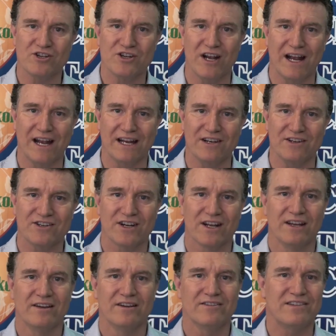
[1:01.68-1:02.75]
change.
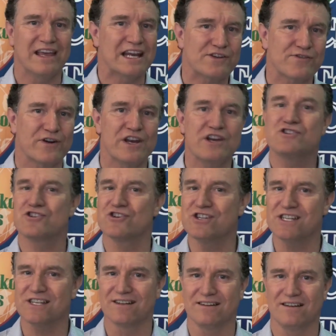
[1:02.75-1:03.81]
Thanks for your
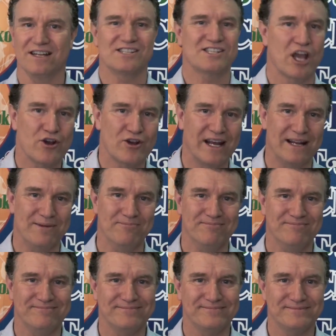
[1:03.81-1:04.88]
interest. Let's go get them.